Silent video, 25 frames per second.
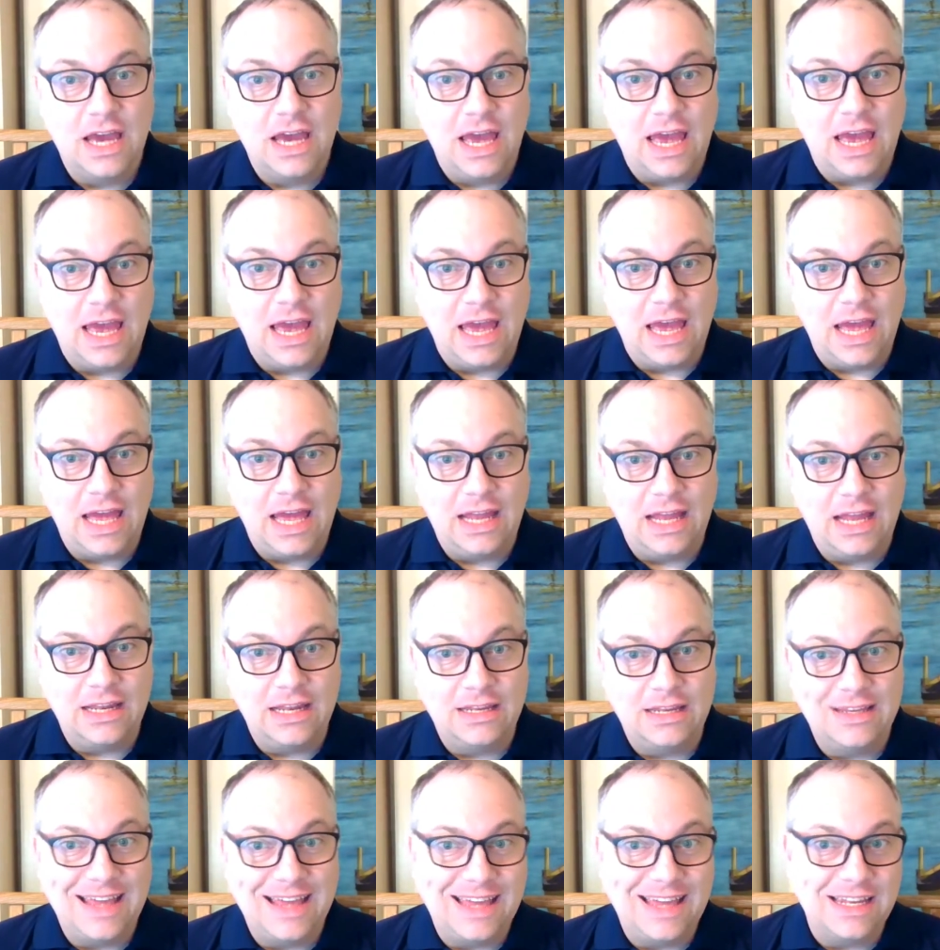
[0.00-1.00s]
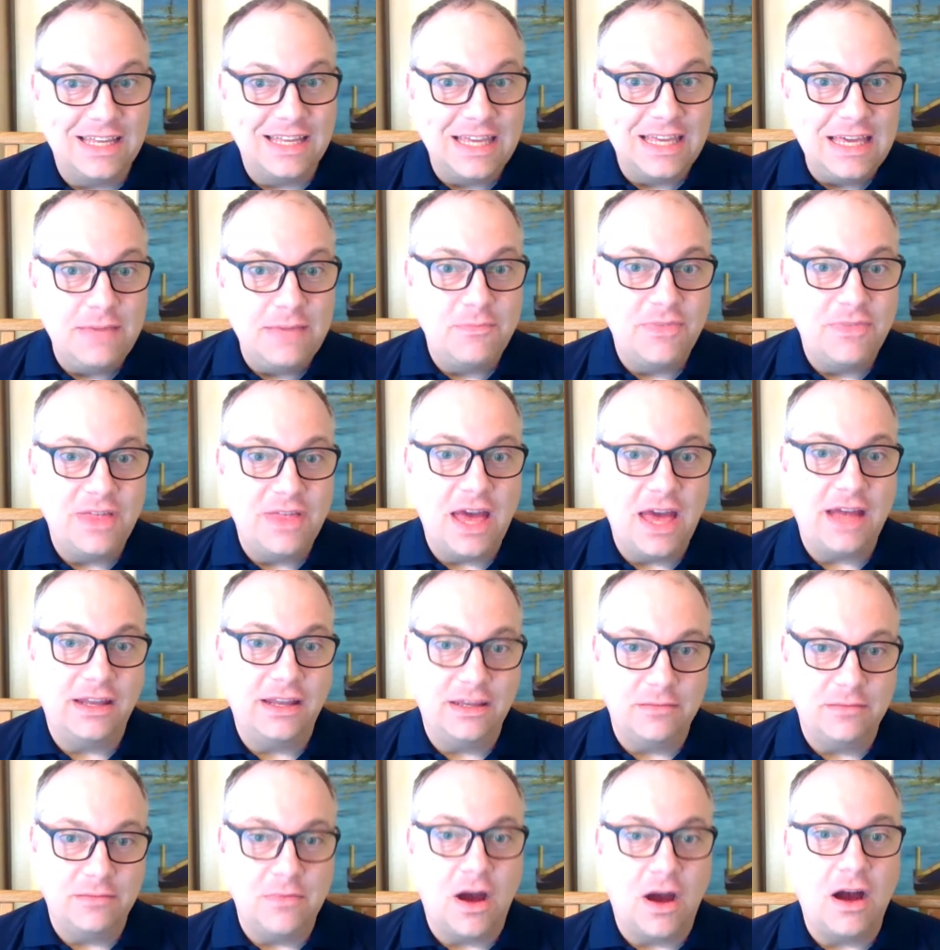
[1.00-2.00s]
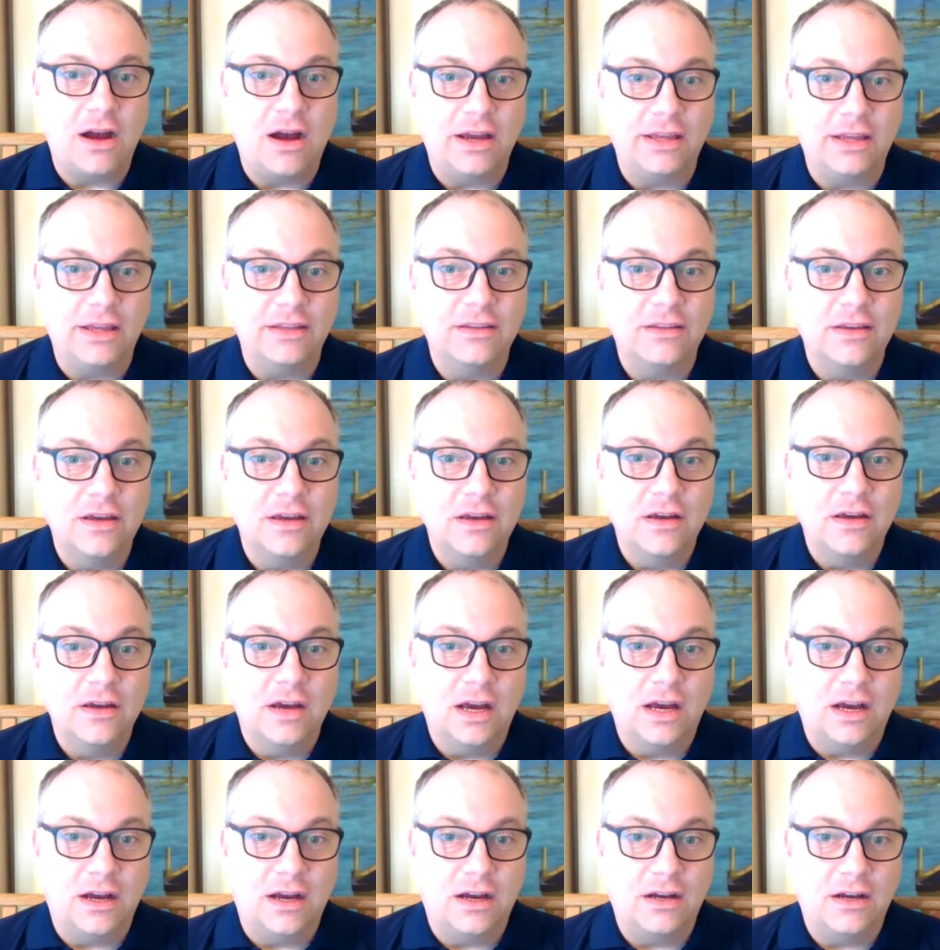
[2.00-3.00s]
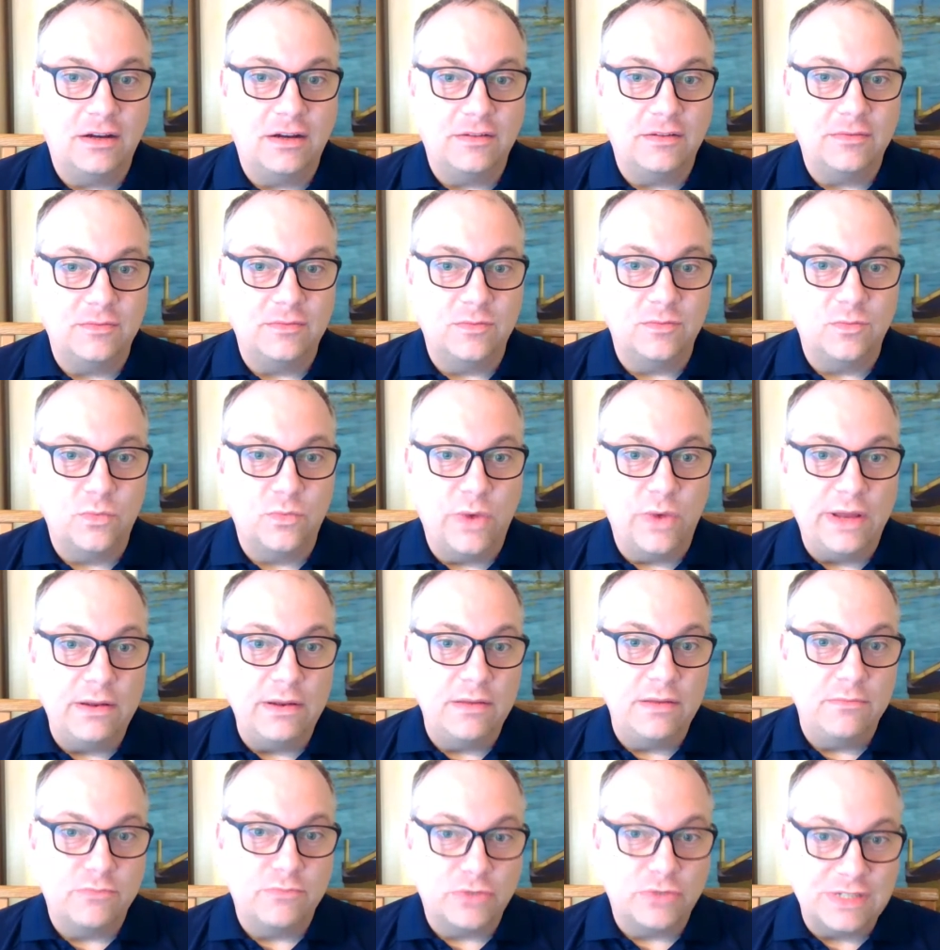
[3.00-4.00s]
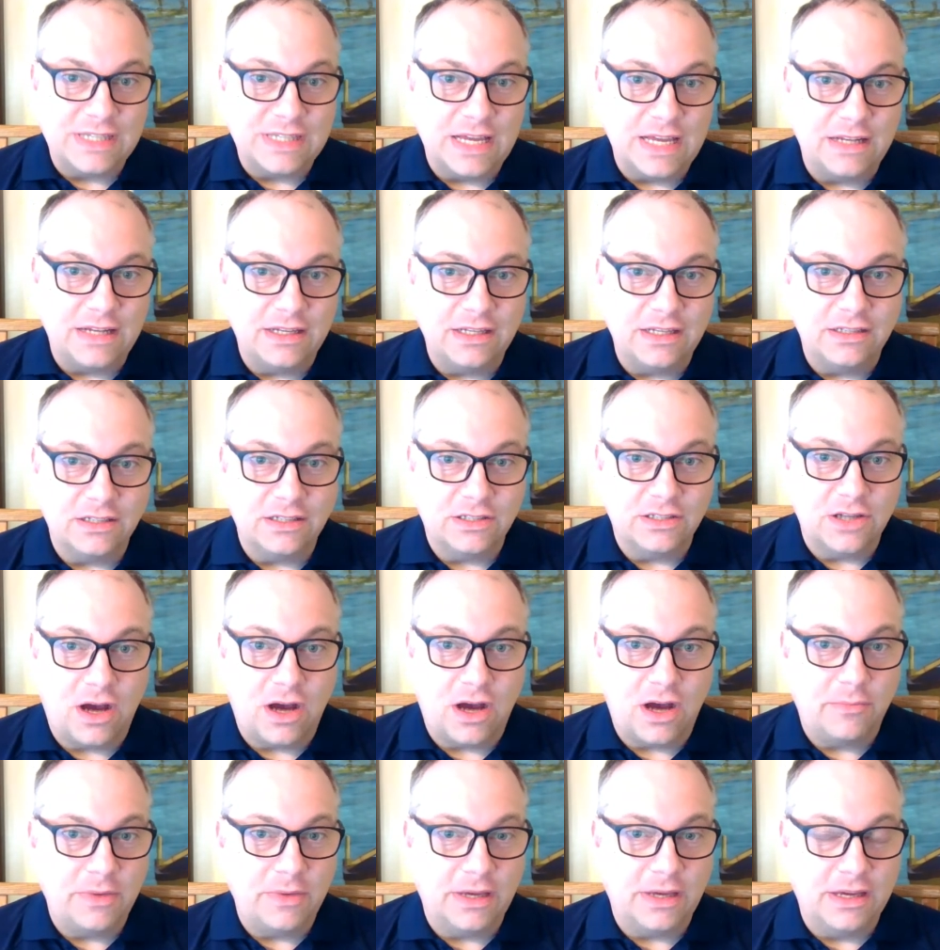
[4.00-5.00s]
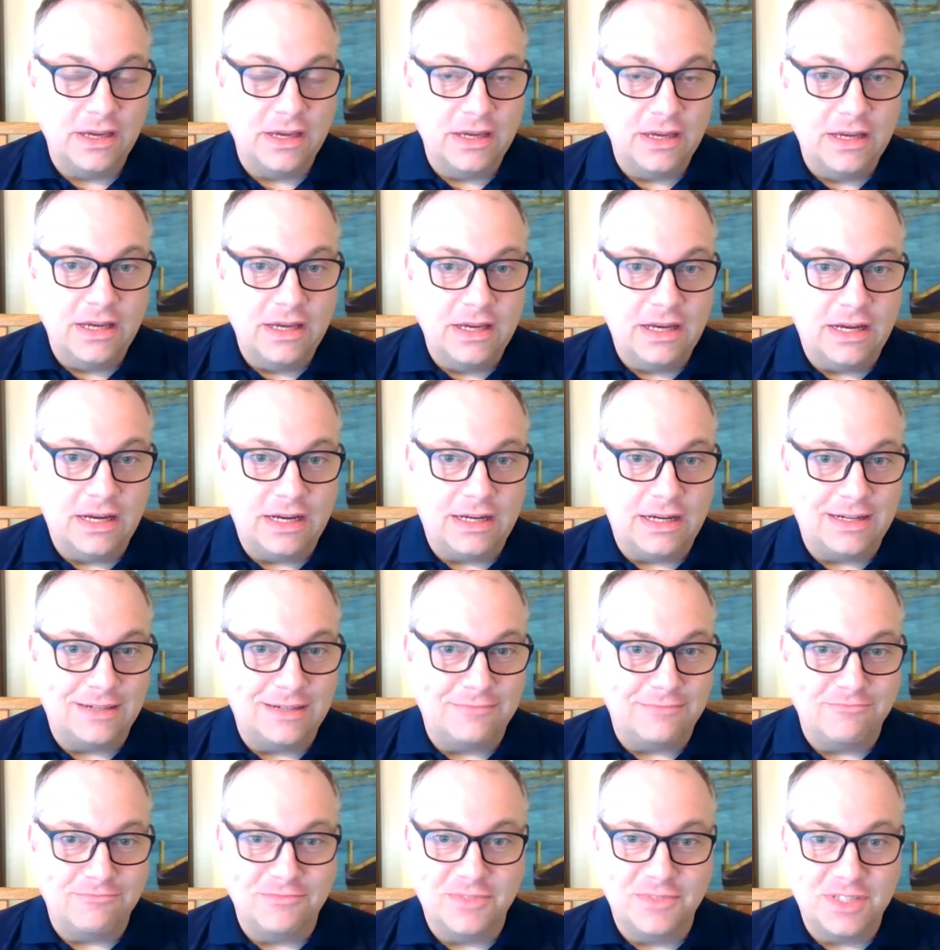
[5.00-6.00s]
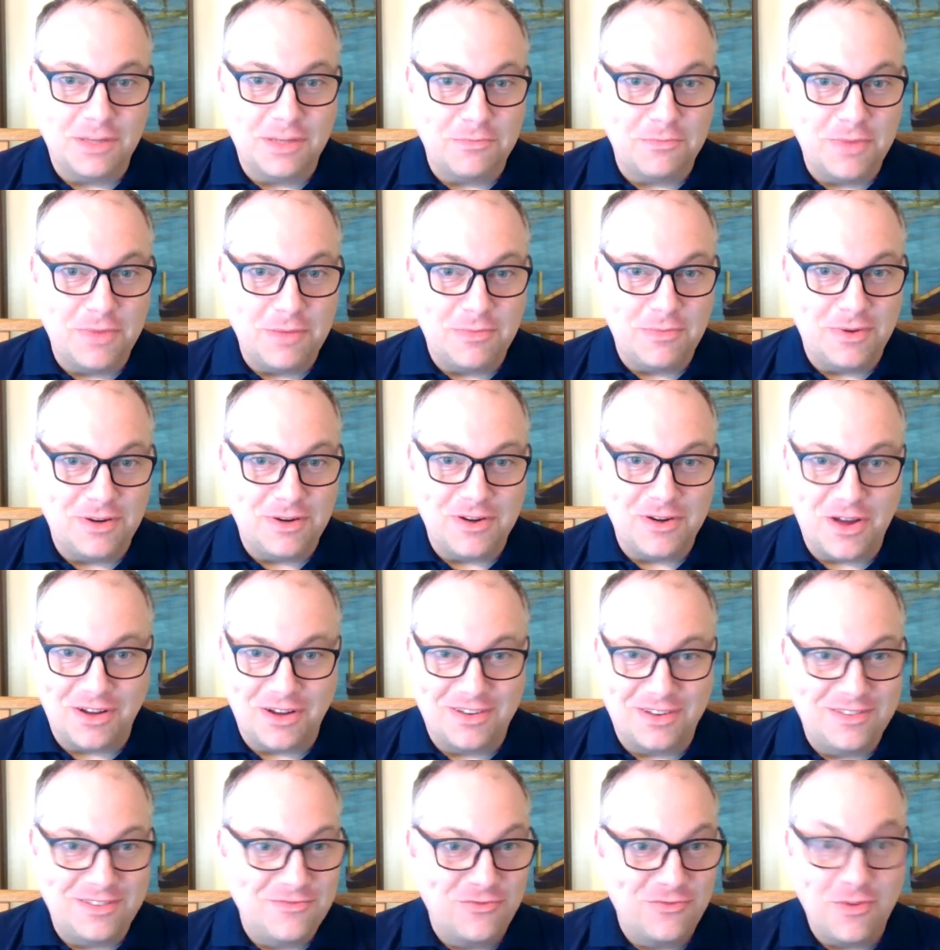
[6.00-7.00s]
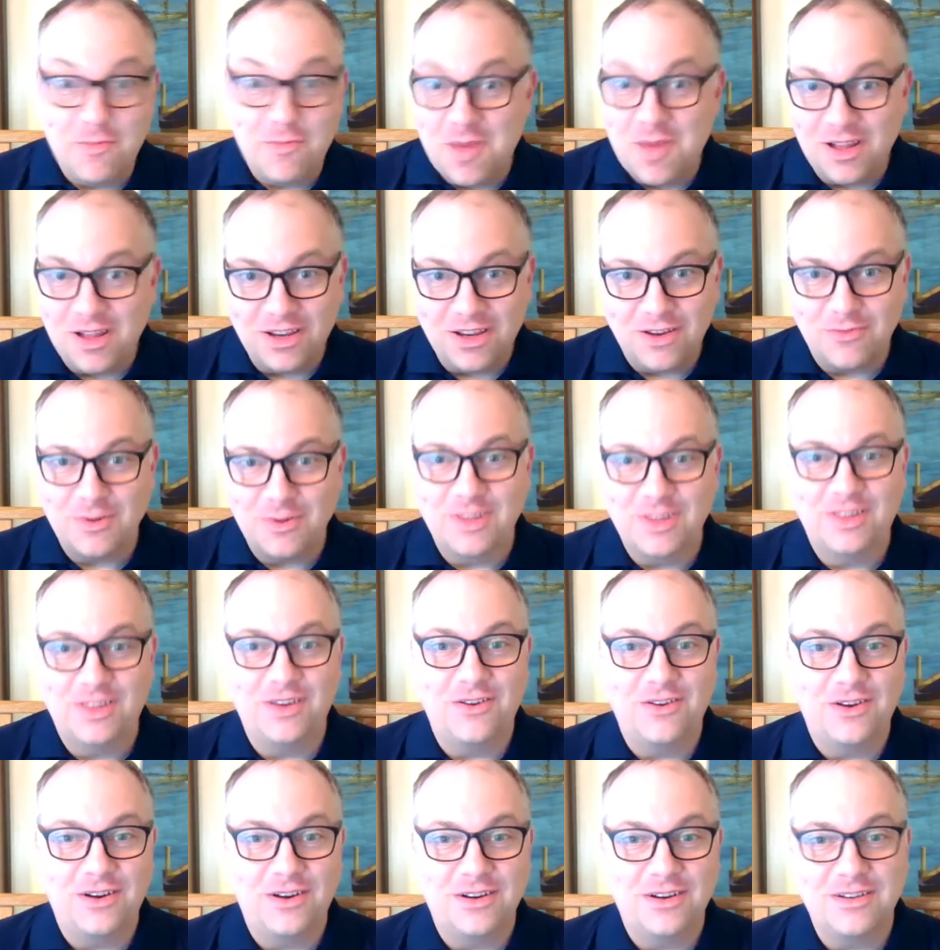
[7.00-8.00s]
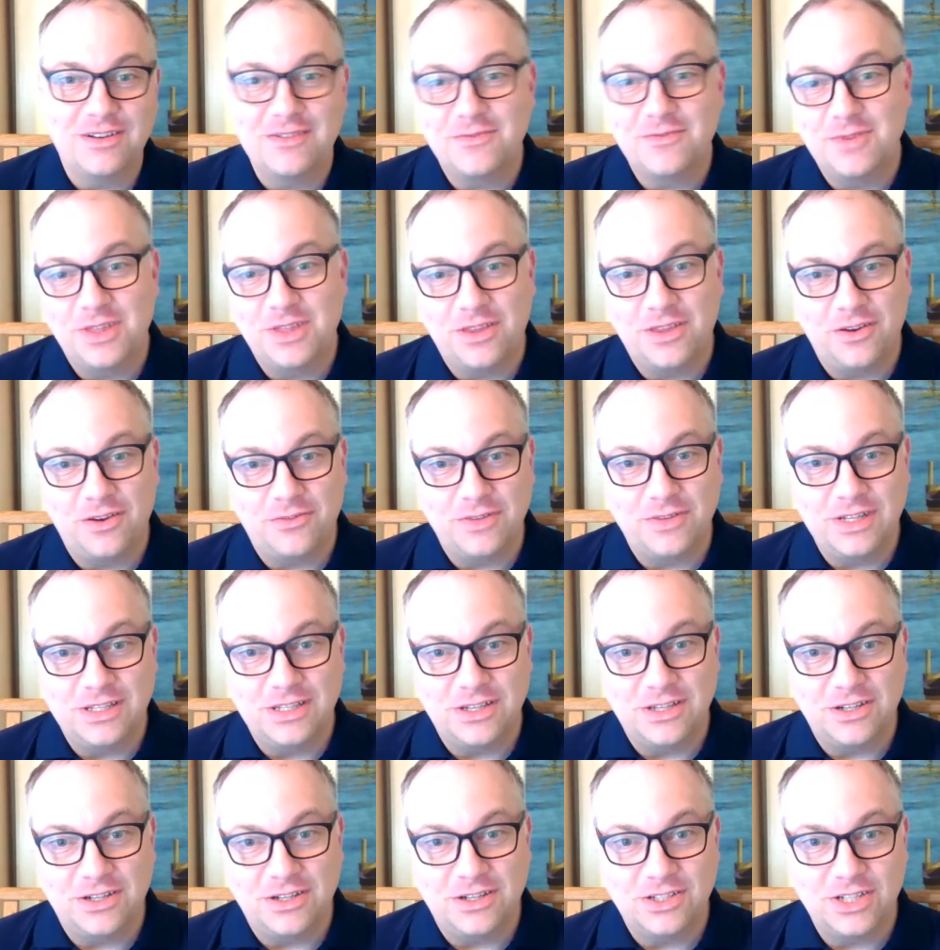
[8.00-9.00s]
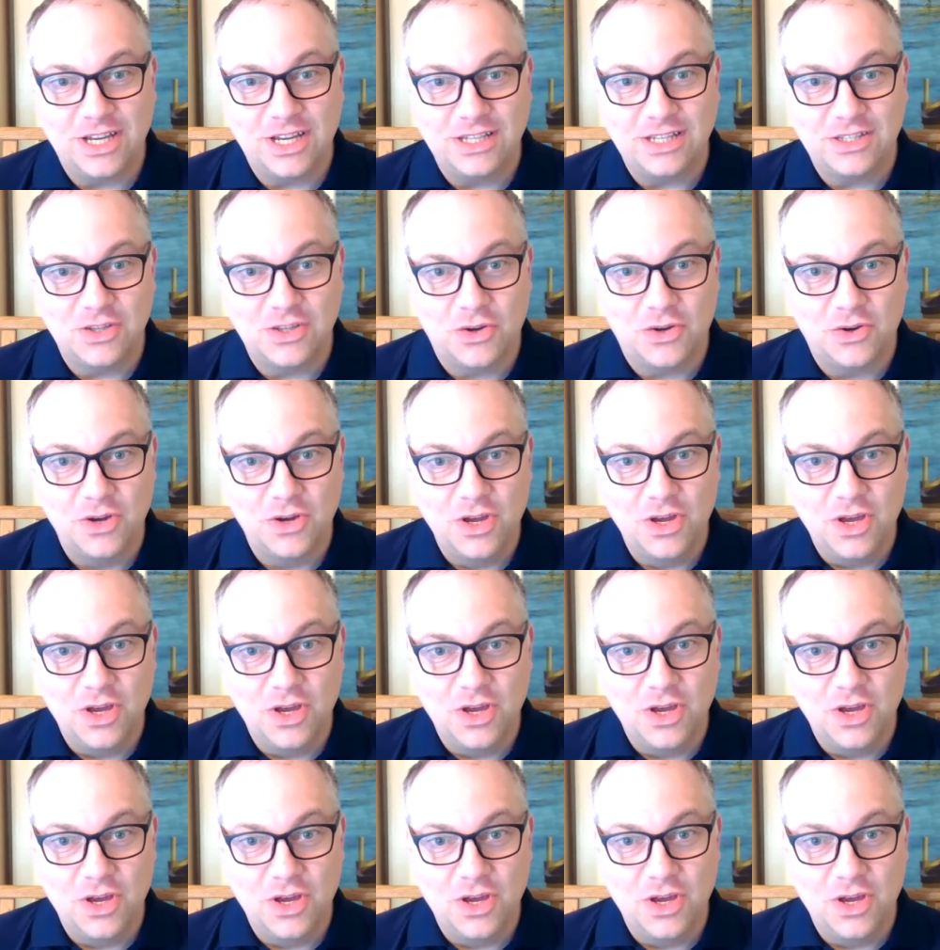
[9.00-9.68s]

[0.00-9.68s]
And keep that in mind when presenting the topic. Some people are not familiar with your research, and so